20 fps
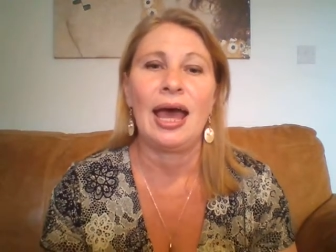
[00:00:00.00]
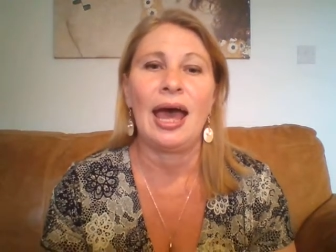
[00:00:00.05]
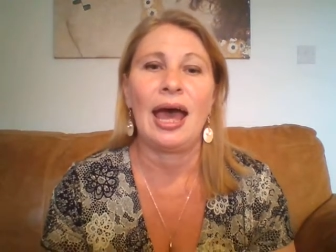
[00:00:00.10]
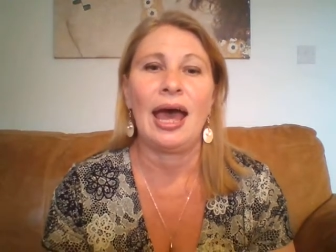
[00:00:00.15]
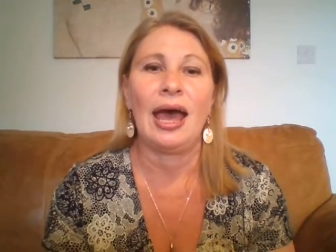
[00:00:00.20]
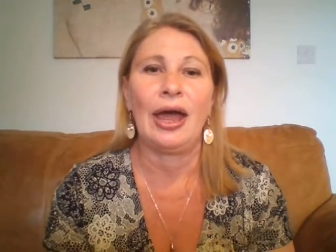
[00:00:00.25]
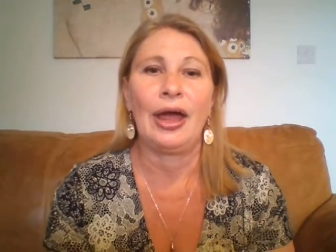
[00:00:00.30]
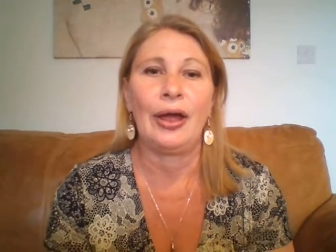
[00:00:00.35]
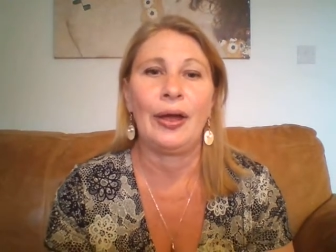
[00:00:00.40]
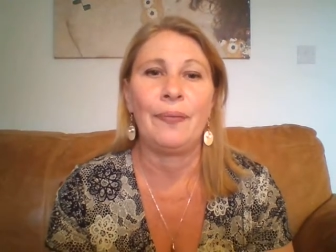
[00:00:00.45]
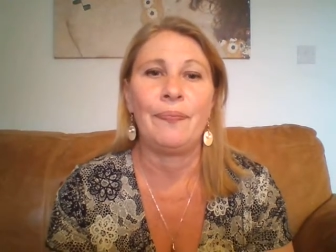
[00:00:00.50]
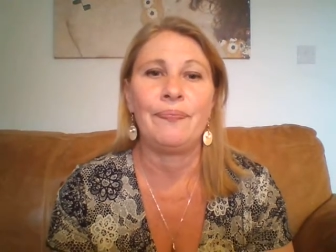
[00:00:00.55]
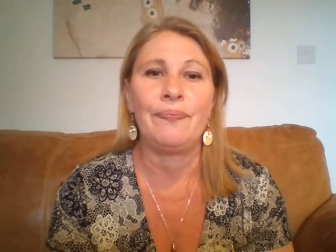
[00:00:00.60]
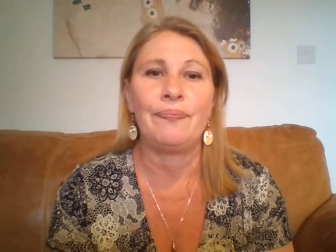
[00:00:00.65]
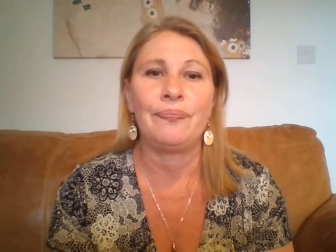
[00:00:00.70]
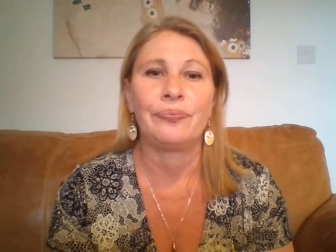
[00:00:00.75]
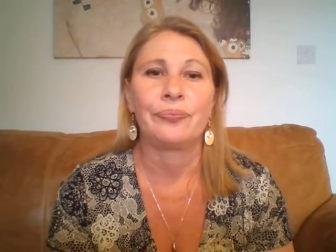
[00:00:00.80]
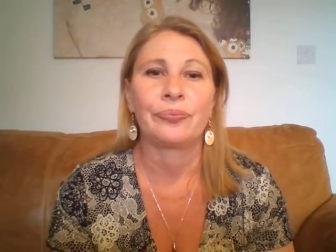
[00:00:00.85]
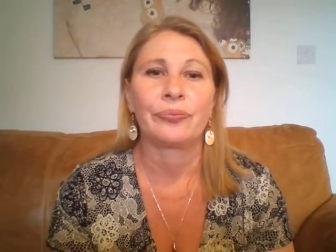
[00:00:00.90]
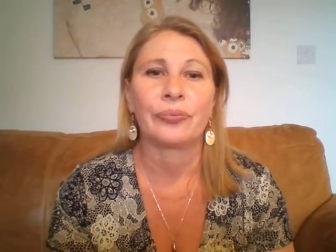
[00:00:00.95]

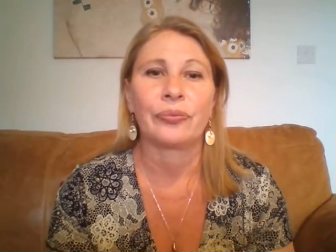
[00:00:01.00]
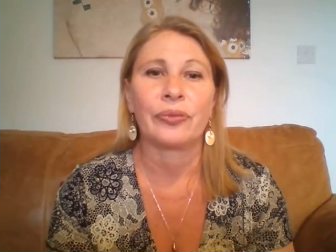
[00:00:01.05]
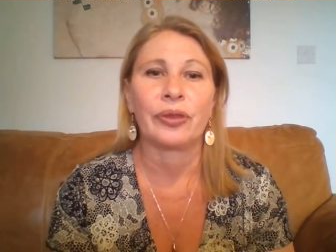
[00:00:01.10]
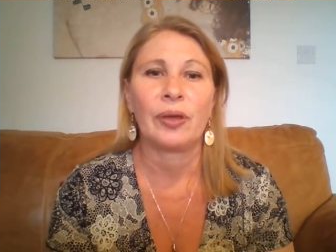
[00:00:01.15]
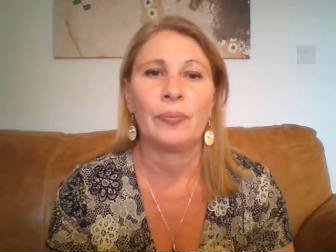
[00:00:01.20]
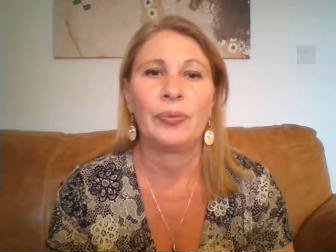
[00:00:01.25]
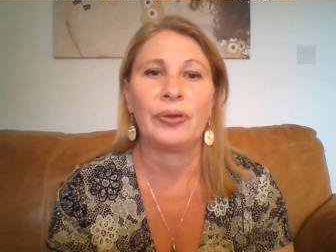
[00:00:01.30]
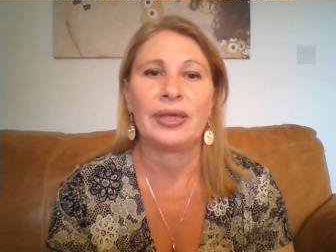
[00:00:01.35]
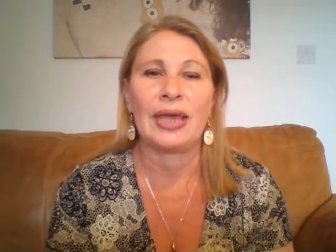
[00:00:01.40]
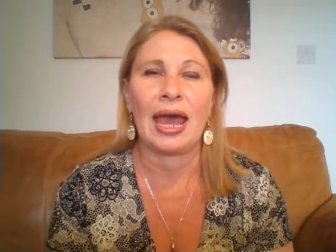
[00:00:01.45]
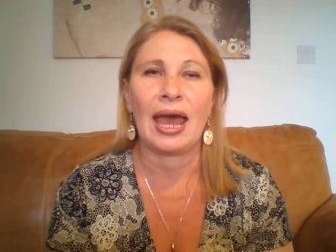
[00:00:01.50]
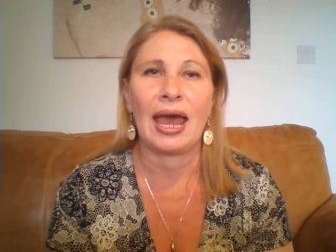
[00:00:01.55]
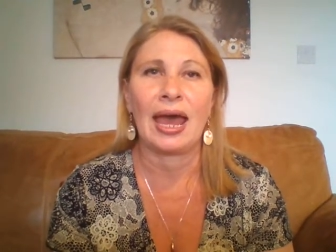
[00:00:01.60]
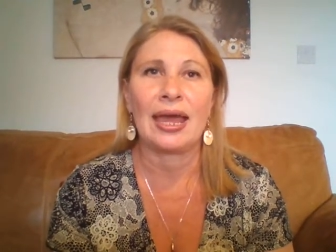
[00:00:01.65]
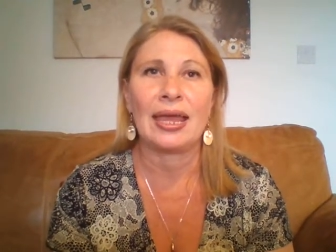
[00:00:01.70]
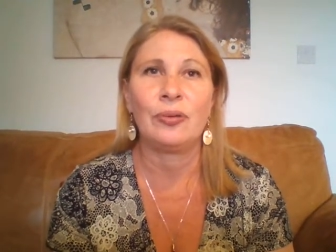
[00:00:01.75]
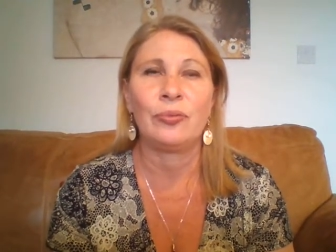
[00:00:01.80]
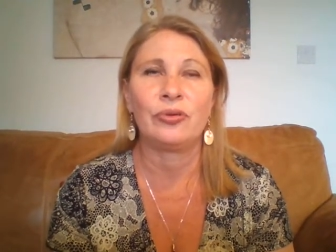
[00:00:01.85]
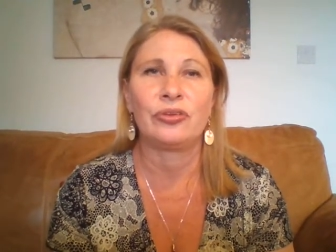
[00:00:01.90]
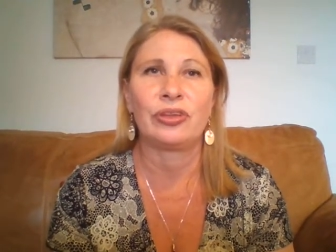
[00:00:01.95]
But yeah,
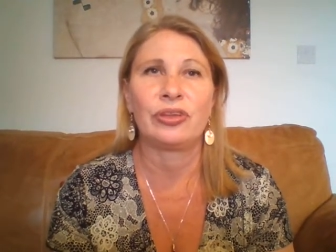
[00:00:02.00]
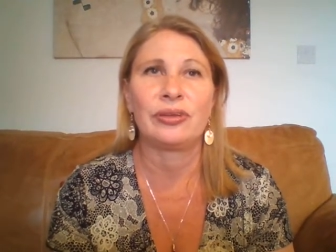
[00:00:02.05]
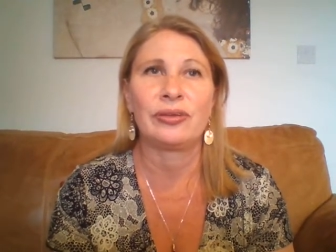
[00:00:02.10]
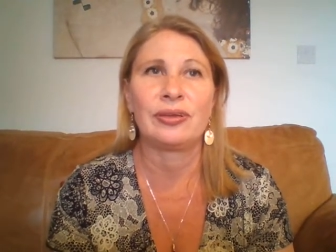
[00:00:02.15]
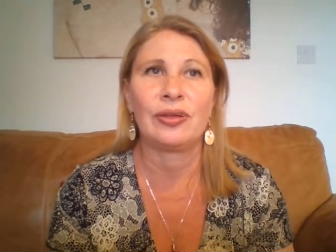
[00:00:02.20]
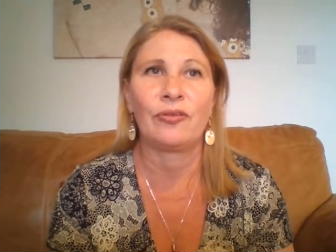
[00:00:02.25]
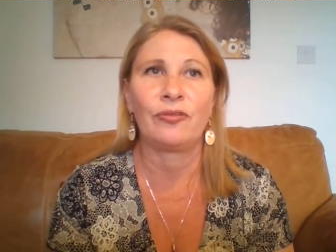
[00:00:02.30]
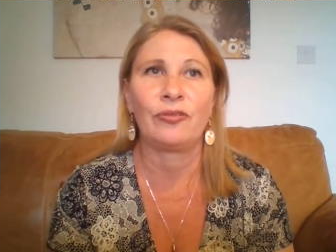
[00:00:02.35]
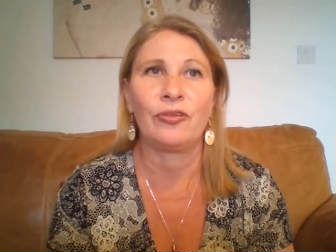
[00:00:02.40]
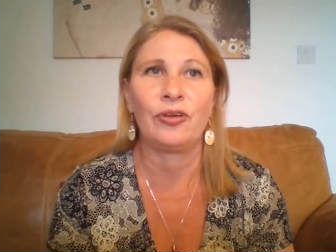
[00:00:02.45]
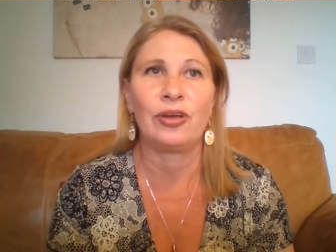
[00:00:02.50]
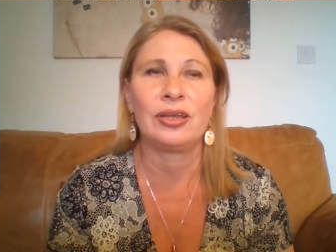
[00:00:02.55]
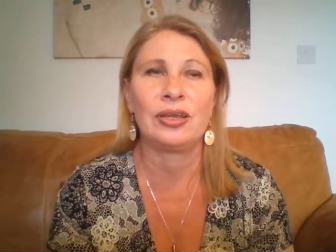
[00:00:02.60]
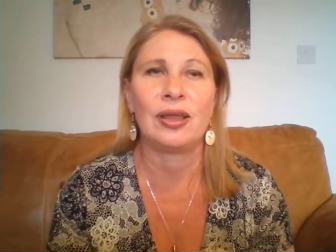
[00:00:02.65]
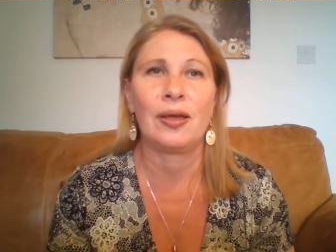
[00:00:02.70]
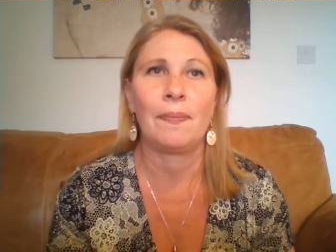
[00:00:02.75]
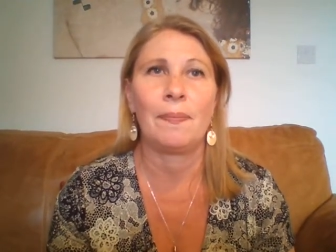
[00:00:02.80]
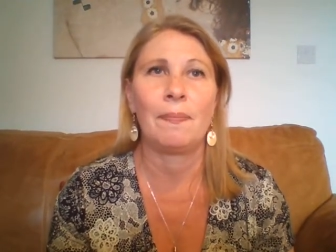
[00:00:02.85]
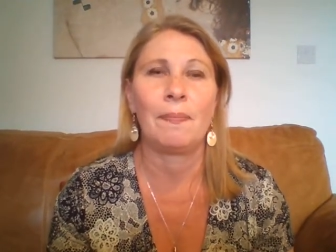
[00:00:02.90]
it was a different